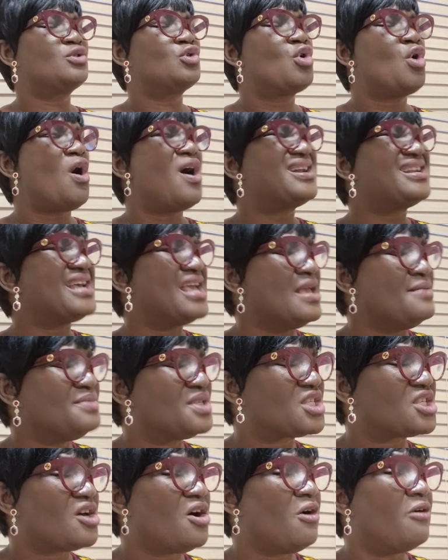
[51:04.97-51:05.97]
God
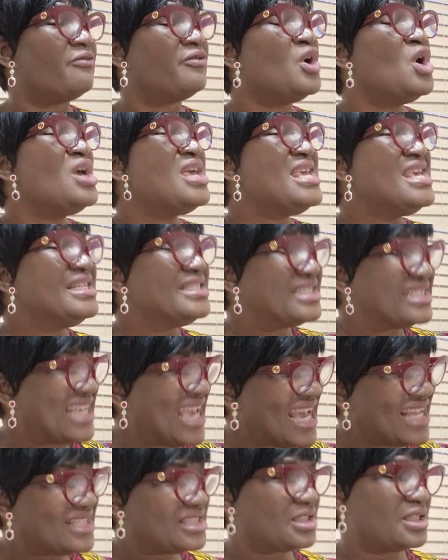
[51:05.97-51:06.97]
Himself He
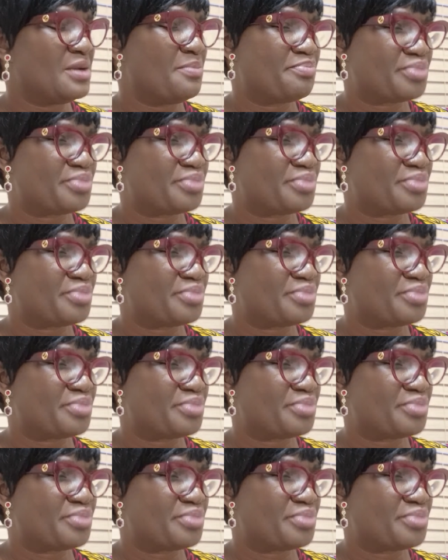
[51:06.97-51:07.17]
checked the